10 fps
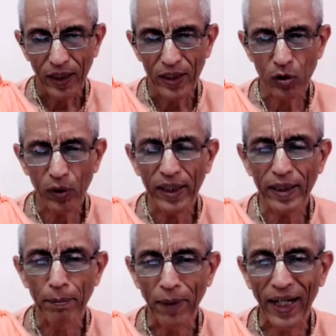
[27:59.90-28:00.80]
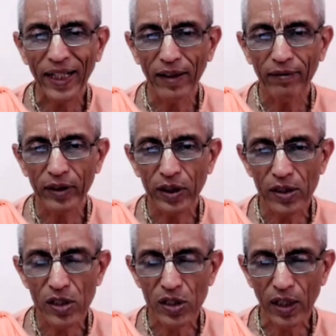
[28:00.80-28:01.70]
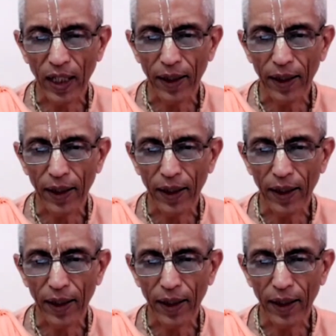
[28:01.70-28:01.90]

It's only the mind which is